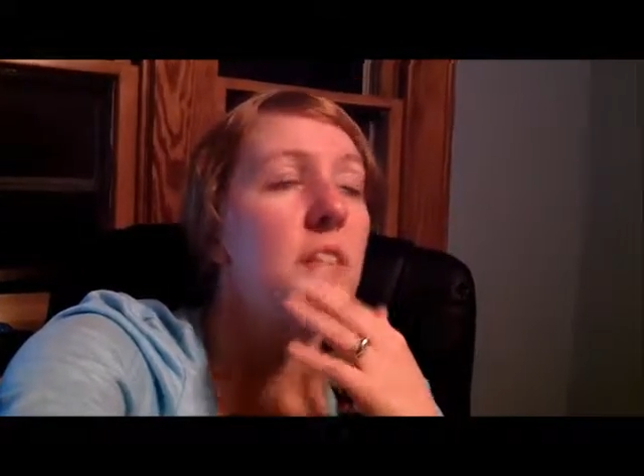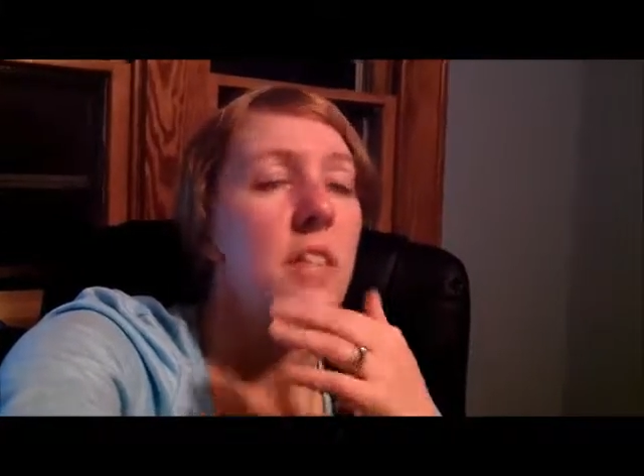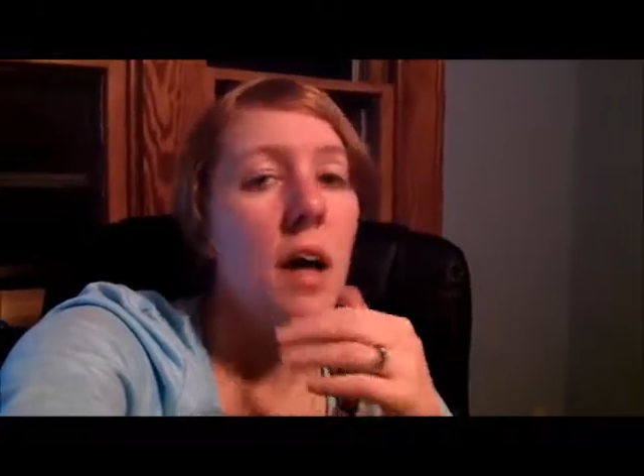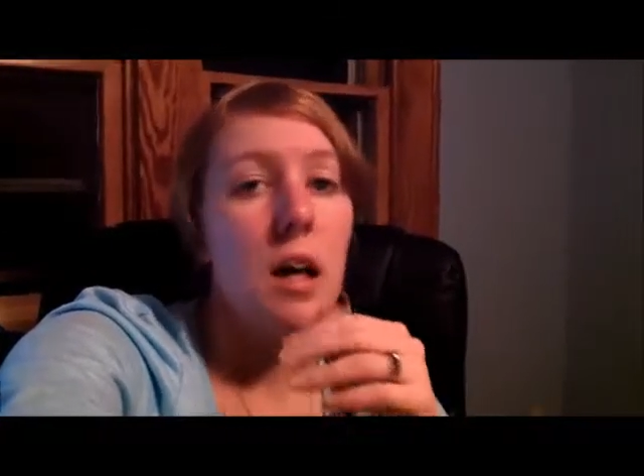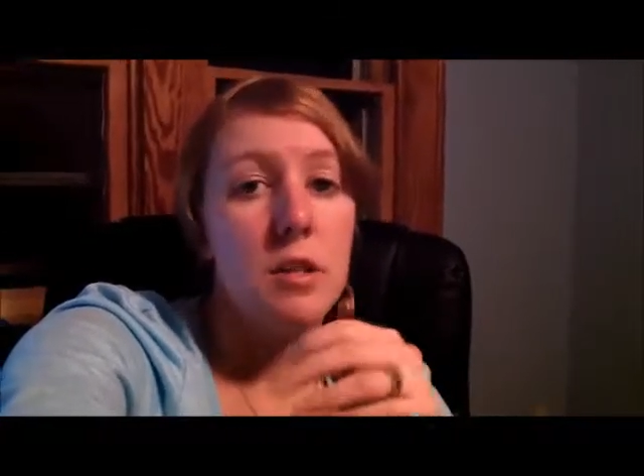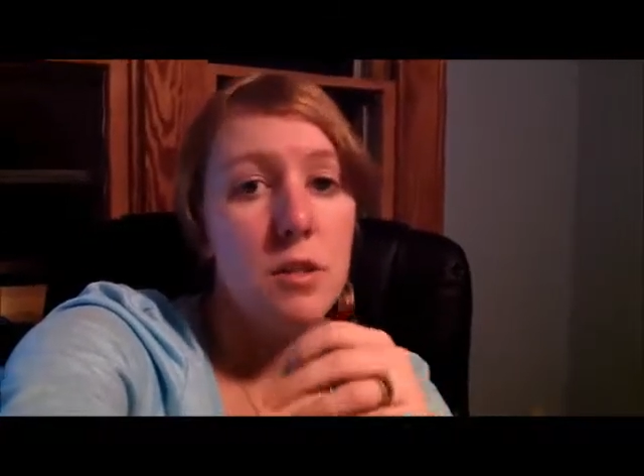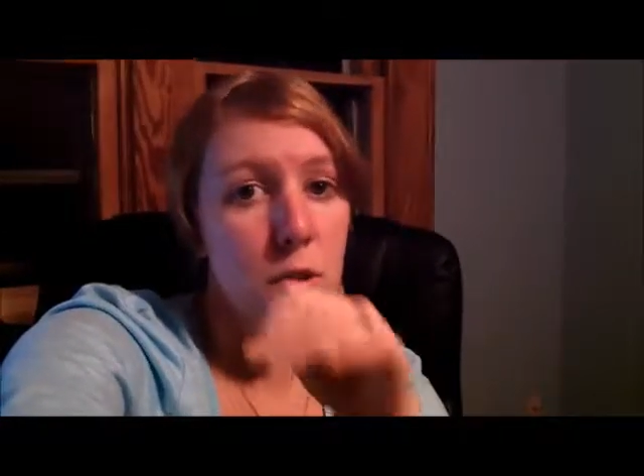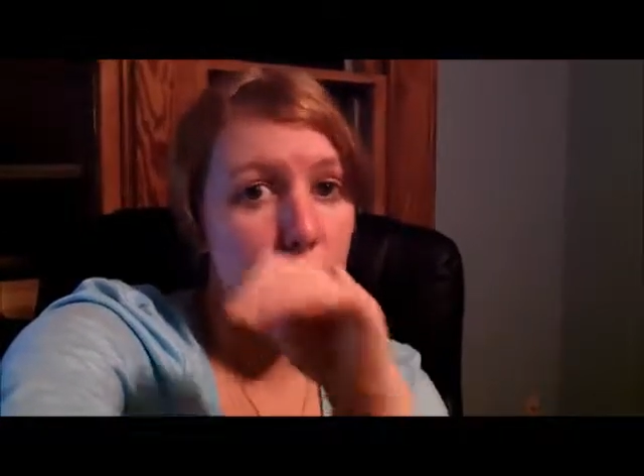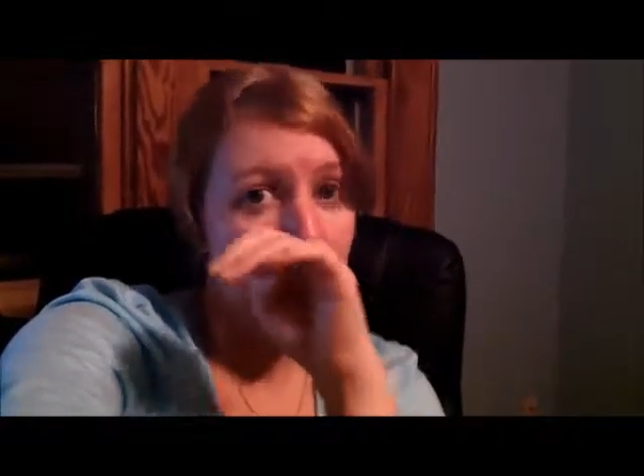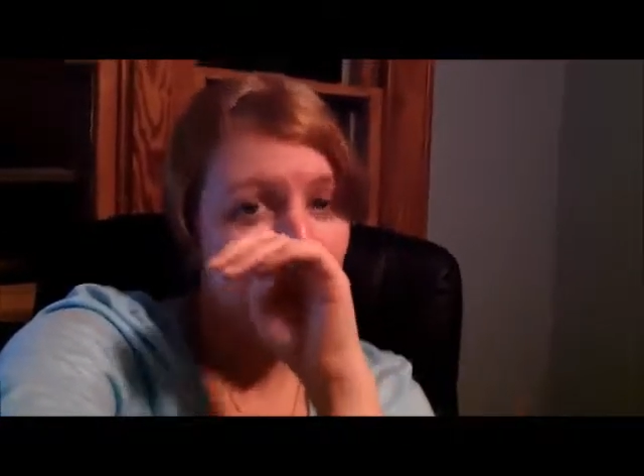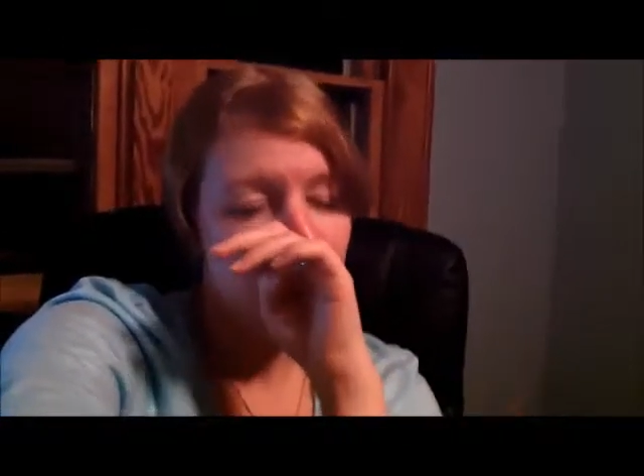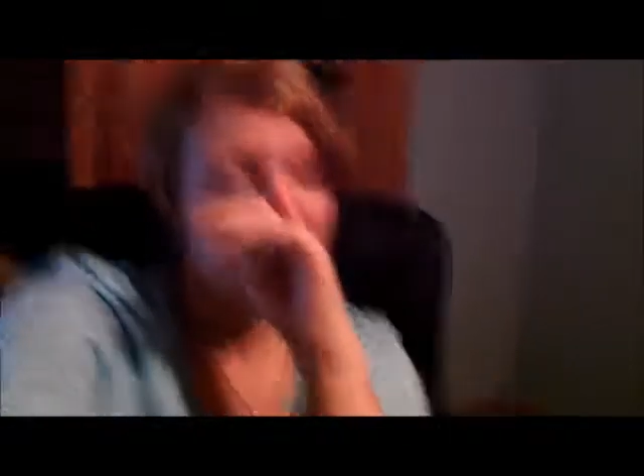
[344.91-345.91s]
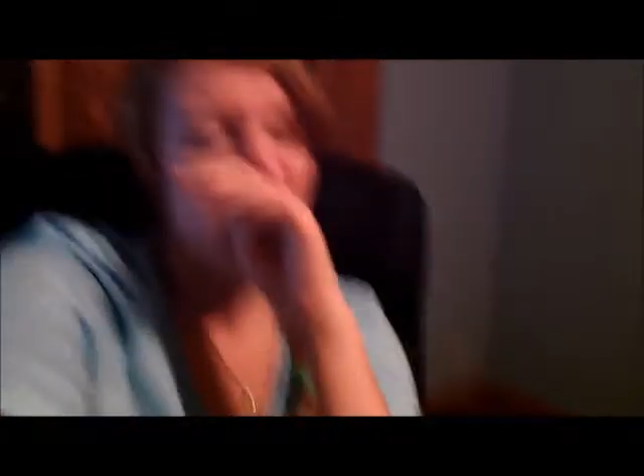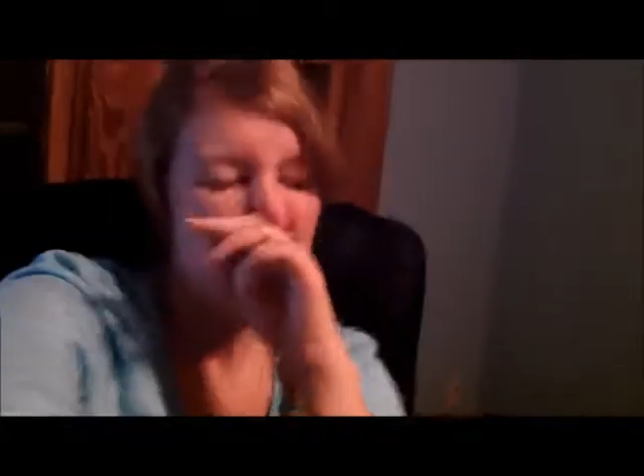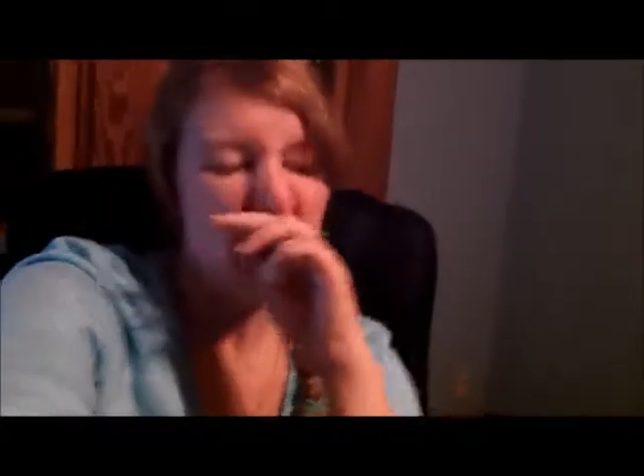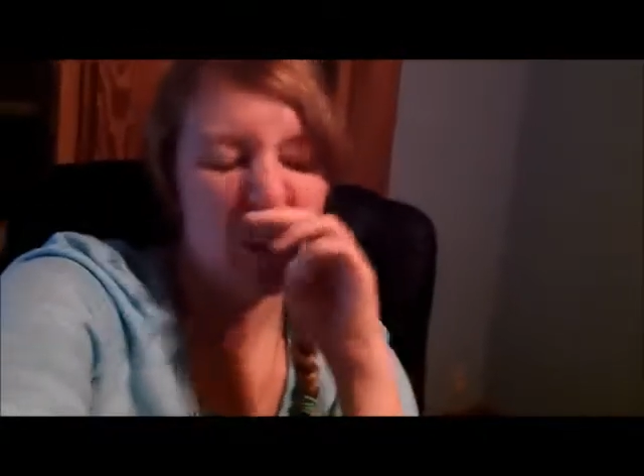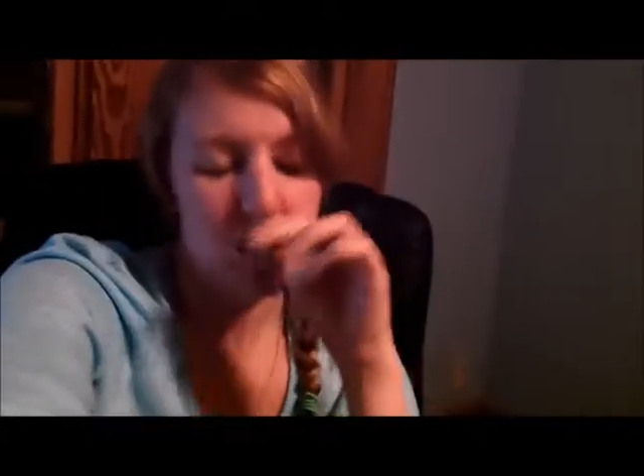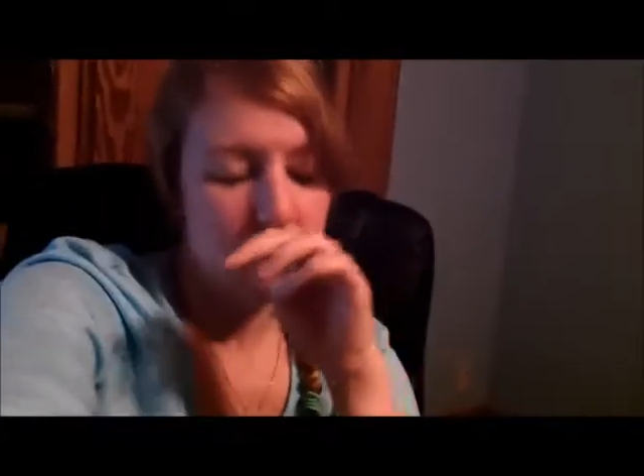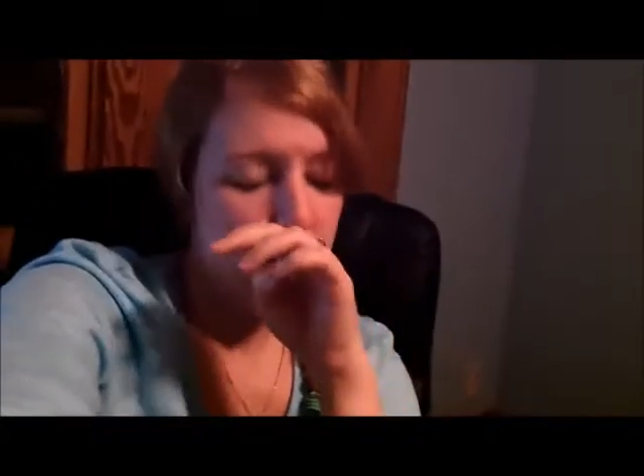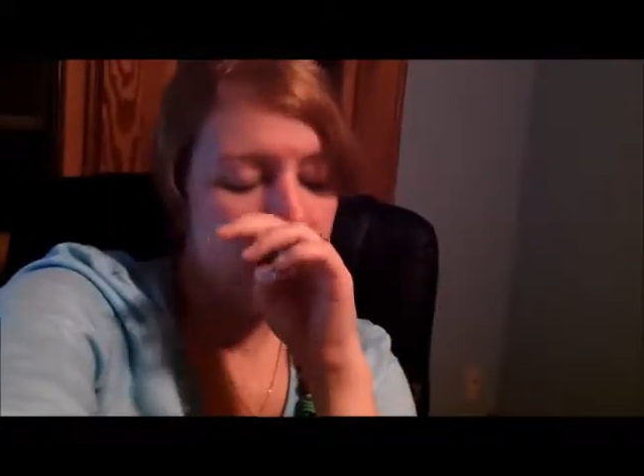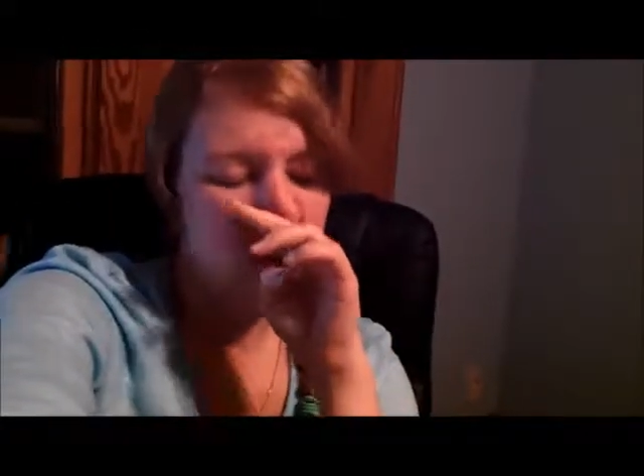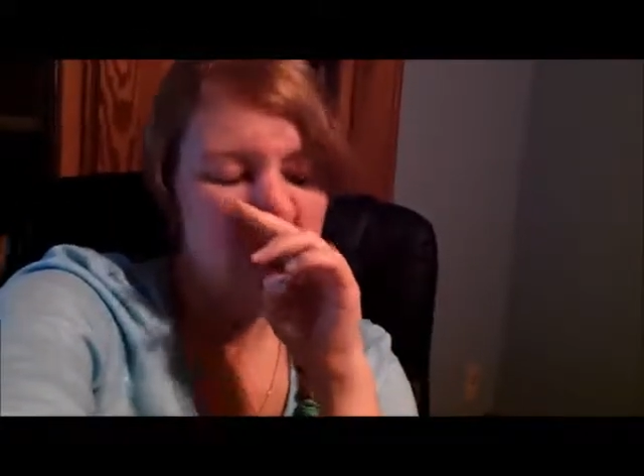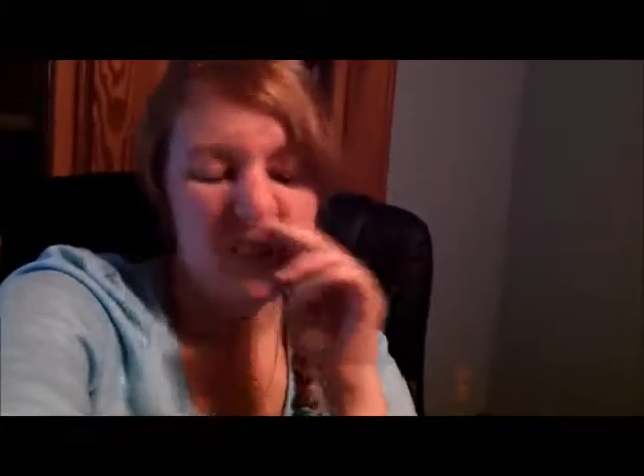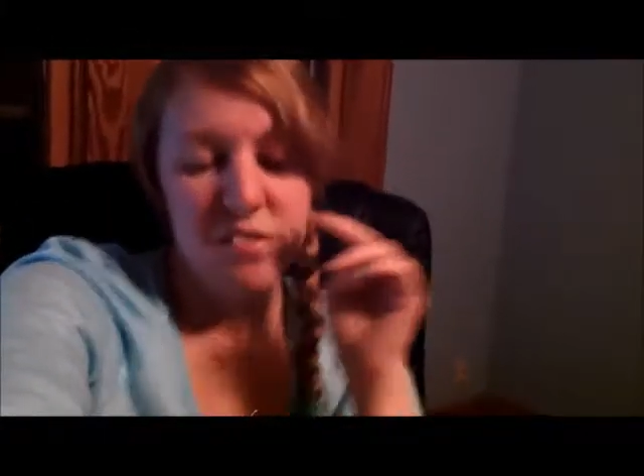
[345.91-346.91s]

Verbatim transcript: thoughts on different things and